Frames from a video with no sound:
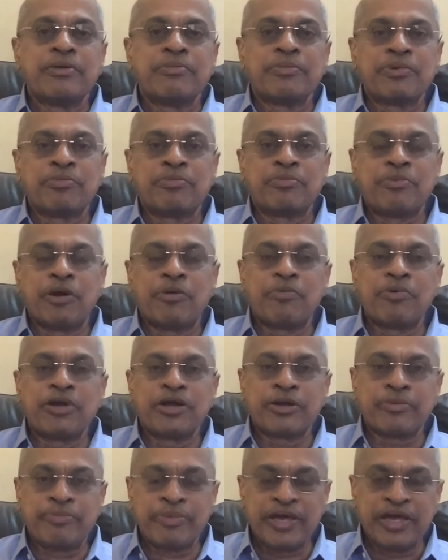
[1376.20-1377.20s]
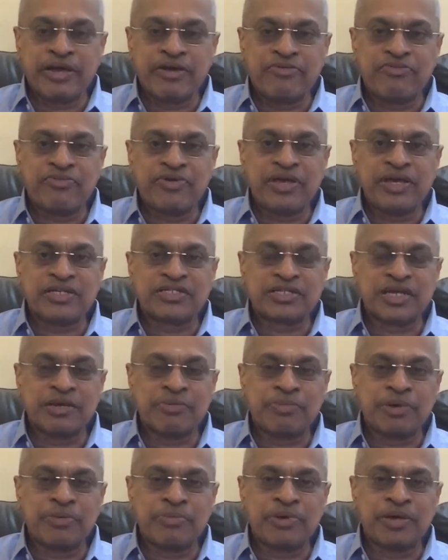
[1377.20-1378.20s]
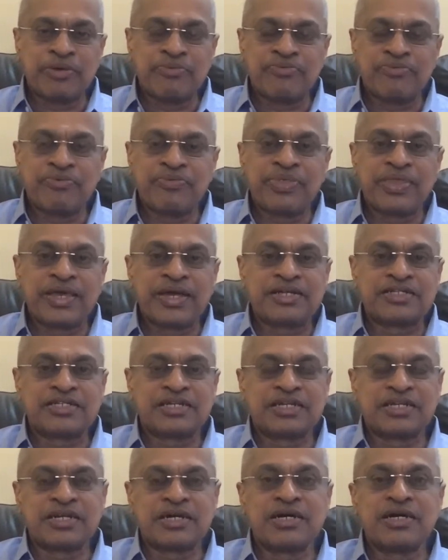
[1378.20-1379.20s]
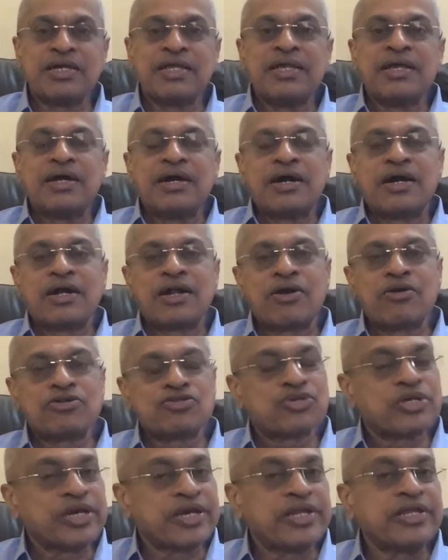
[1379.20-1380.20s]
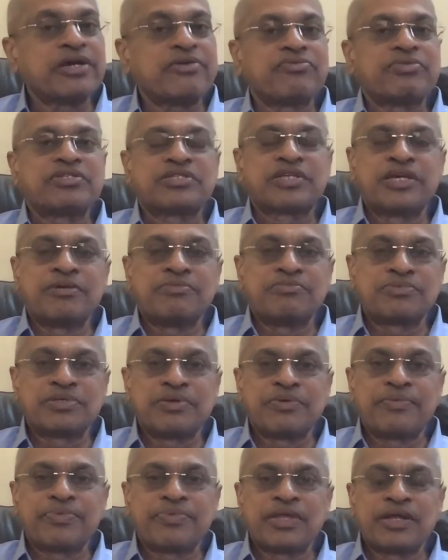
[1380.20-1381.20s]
popular PF, ESI, PPF, etc. And also any of the schemes, that